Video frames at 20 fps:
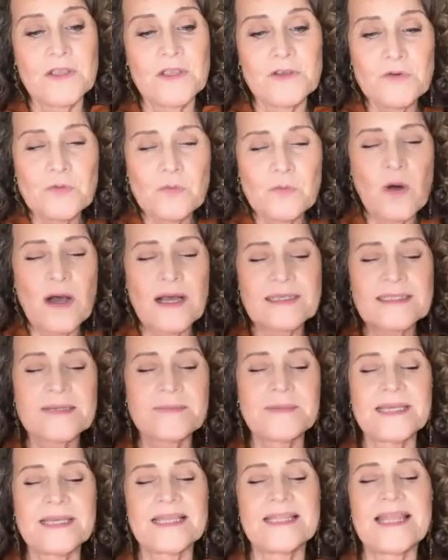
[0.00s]
you want to
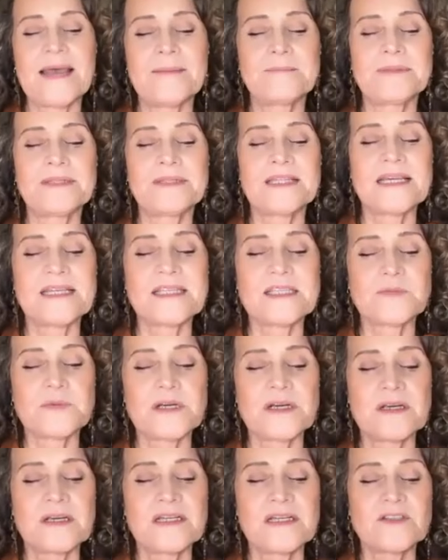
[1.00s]
be in that place
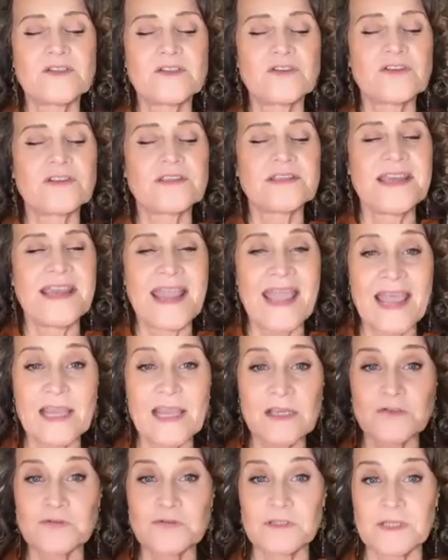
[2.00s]
where it's just
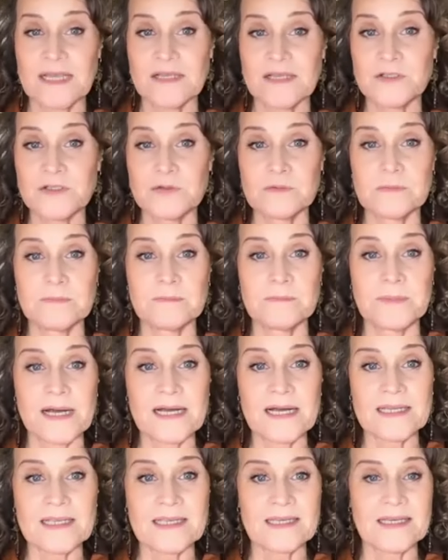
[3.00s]
natural as you
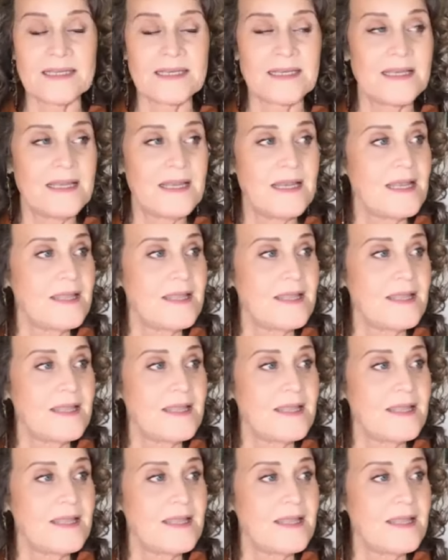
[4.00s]
embody it,